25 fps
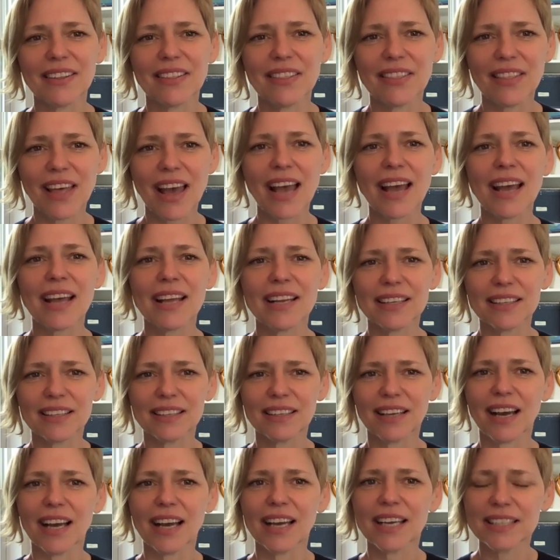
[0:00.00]
that
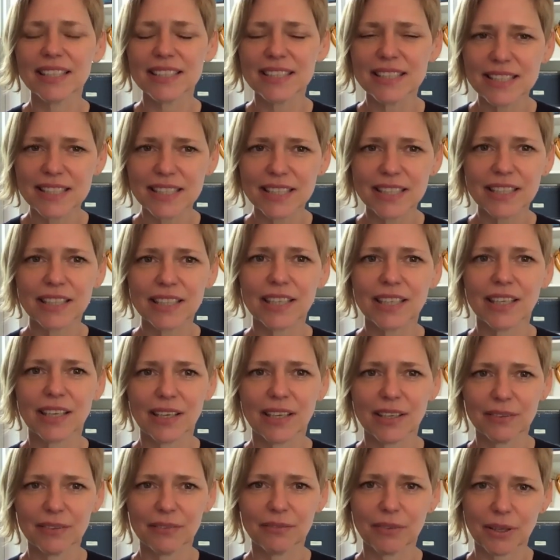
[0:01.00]
idea of